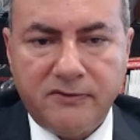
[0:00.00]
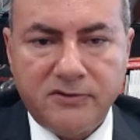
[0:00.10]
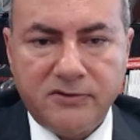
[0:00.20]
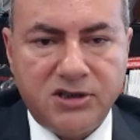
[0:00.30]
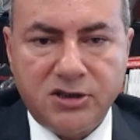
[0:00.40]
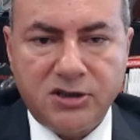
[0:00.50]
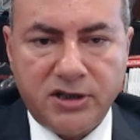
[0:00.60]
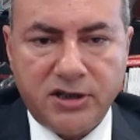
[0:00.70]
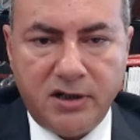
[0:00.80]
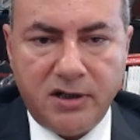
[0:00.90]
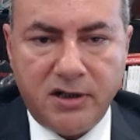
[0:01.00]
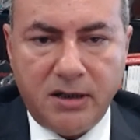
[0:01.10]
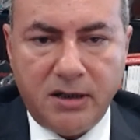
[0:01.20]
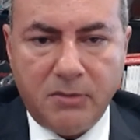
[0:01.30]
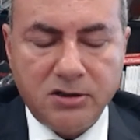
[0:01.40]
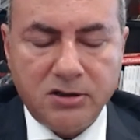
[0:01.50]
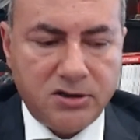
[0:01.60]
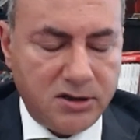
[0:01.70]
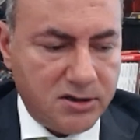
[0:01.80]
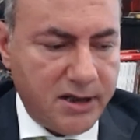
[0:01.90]
6 or 7 months,
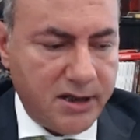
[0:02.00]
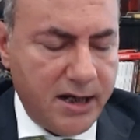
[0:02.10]
since